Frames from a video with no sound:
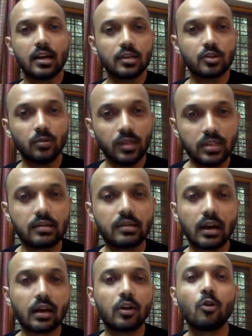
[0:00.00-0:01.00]
So this
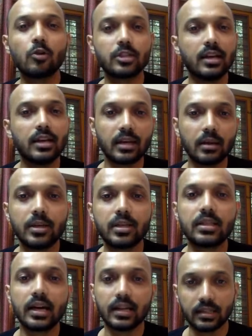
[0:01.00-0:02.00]
drug goes and inhibits
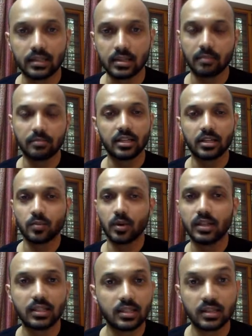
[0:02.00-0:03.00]
that enzyme. That's what
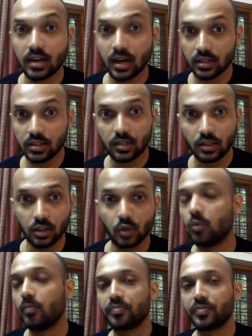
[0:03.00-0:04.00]
these drugs do.